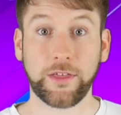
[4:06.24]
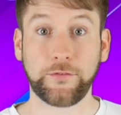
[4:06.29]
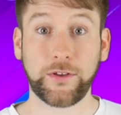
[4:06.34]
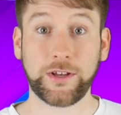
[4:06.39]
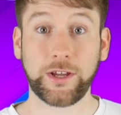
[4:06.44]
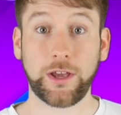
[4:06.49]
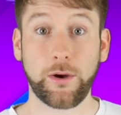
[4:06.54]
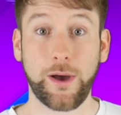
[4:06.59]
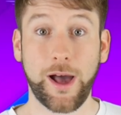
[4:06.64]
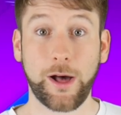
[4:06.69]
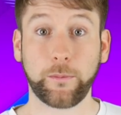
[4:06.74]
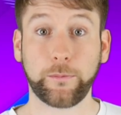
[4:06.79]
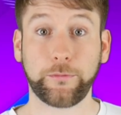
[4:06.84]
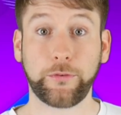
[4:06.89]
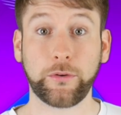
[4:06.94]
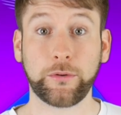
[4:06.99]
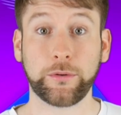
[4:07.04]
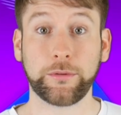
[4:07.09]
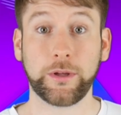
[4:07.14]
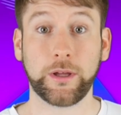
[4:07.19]
the video
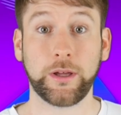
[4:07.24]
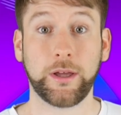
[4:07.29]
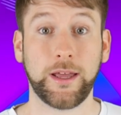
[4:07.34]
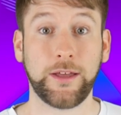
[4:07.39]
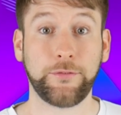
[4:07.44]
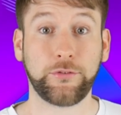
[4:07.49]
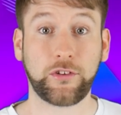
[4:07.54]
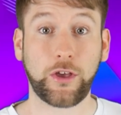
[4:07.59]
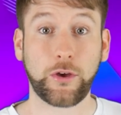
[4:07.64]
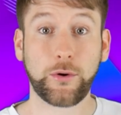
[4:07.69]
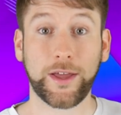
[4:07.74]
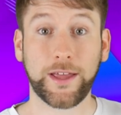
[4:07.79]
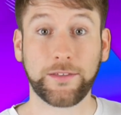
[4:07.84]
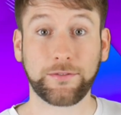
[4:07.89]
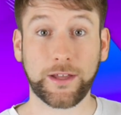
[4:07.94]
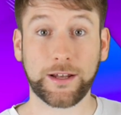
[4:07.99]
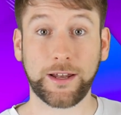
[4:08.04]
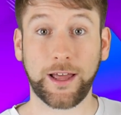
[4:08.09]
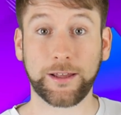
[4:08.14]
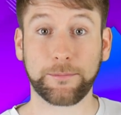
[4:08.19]
helpful? If so, hit
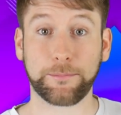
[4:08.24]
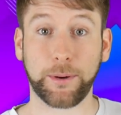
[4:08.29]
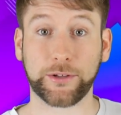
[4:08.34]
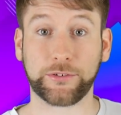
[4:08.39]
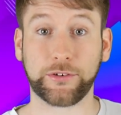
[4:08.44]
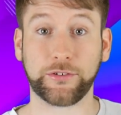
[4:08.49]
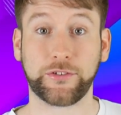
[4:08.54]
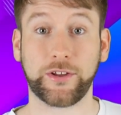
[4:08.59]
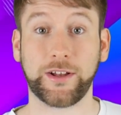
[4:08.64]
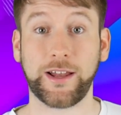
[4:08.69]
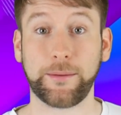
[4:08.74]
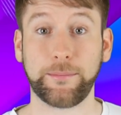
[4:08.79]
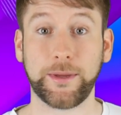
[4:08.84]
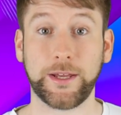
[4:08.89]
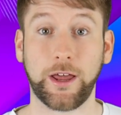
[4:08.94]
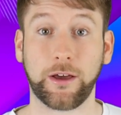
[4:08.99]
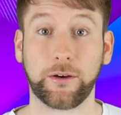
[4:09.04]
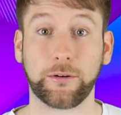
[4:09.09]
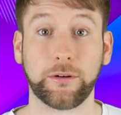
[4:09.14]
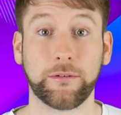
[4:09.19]
the like button to let me
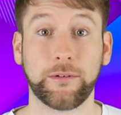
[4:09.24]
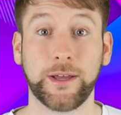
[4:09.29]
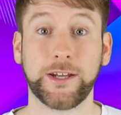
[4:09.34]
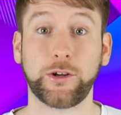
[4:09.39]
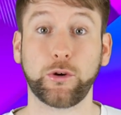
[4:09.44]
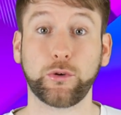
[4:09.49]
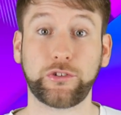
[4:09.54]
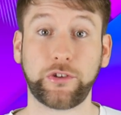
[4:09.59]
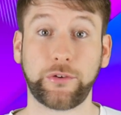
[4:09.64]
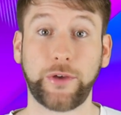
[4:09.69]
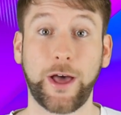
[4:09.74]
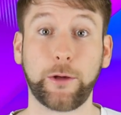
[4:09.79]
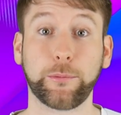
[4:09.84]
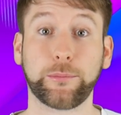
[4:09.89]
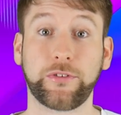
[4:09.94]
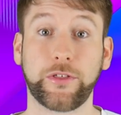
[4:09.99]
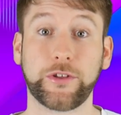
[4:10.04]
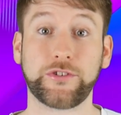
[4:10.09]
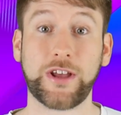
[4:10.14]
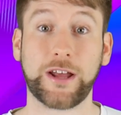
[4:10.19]
know. It also
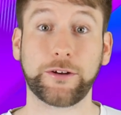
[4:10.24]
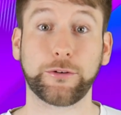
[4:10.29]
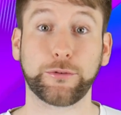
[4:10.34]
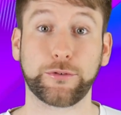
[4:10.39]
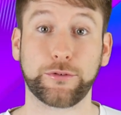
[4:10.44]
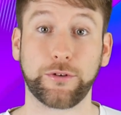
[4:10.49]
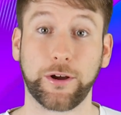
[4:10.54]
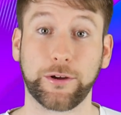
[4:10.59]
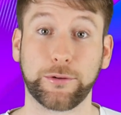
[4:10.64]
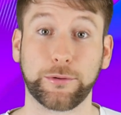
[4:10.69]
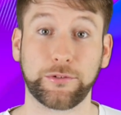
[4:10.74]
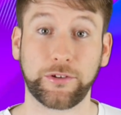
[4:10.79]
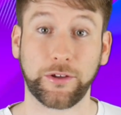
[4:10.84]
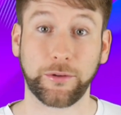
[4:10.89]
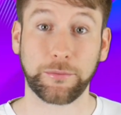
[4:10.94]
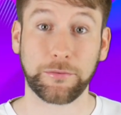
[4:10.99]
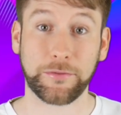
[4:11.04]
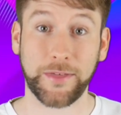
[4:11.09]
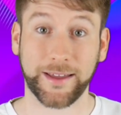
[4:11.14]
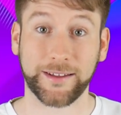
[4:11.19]
helps the channel grow, so
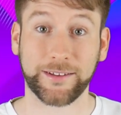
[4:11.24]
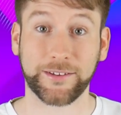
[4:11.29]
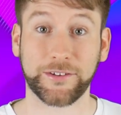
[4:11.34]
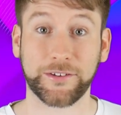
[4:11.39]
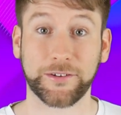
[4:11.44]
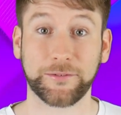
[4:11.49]
thanks.